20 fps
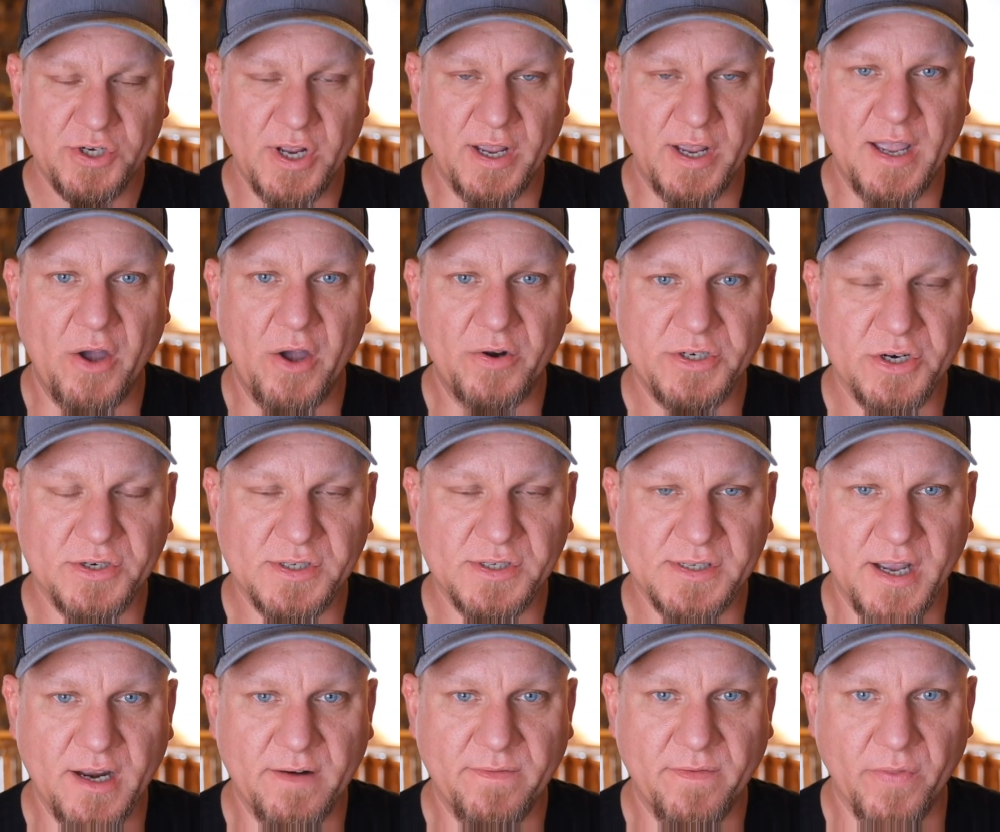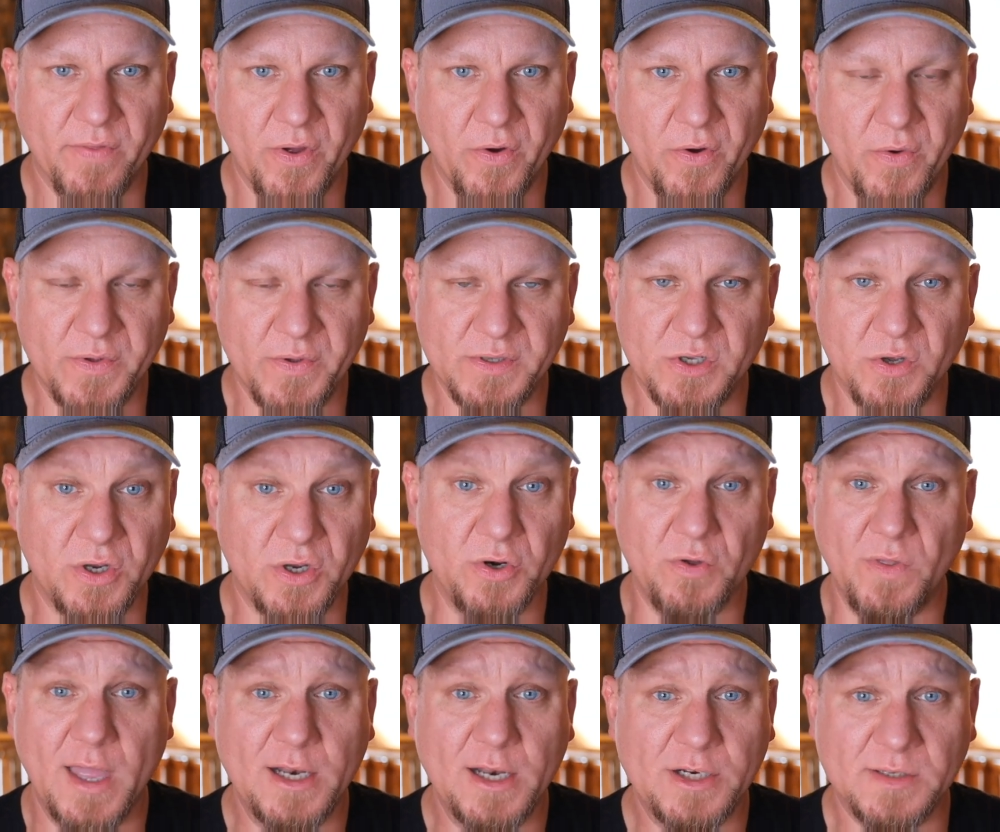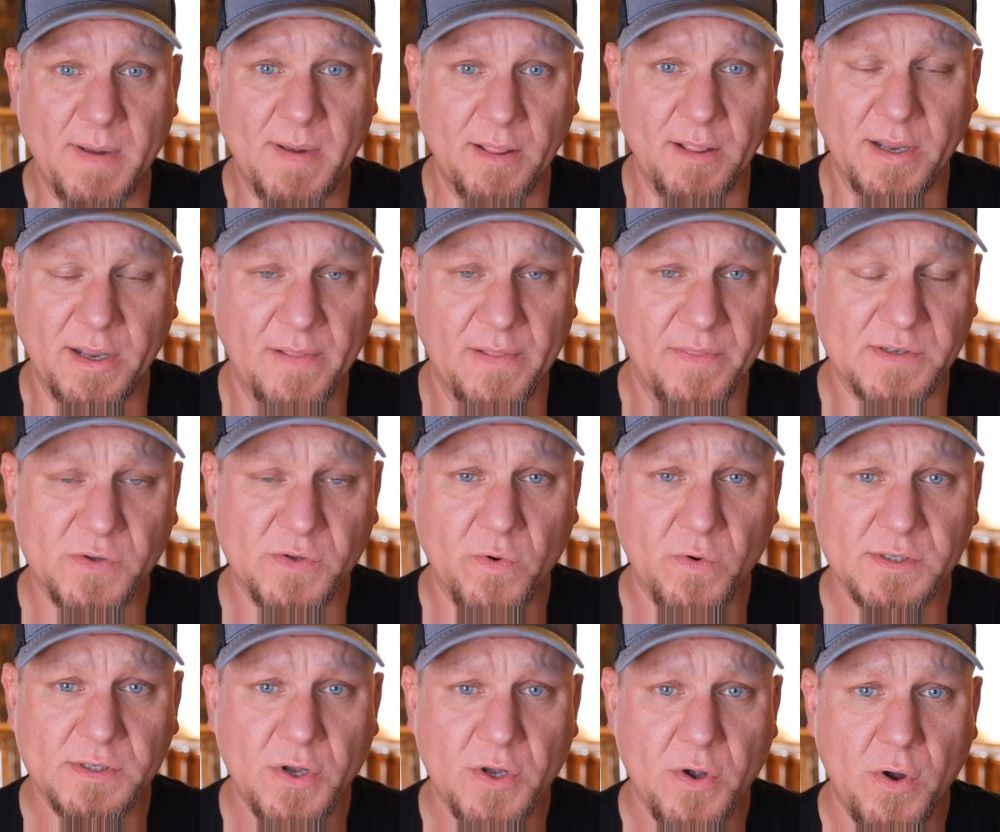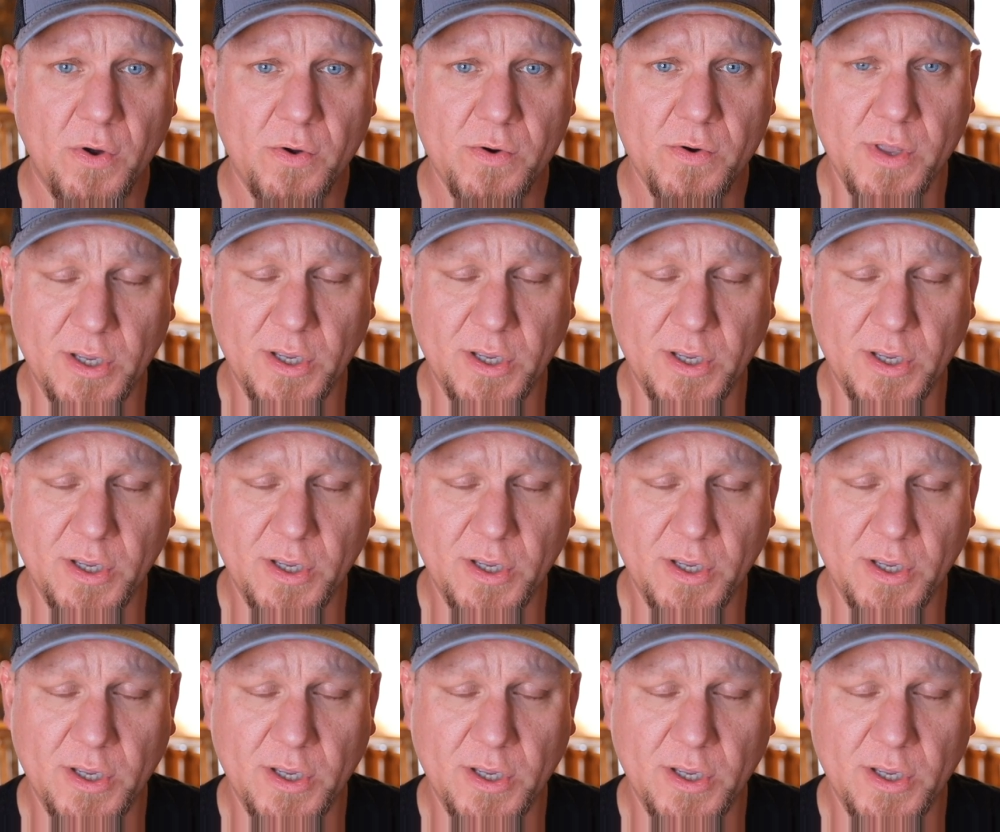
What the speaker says: Check out your site for those. You can do that just by looking at the source code.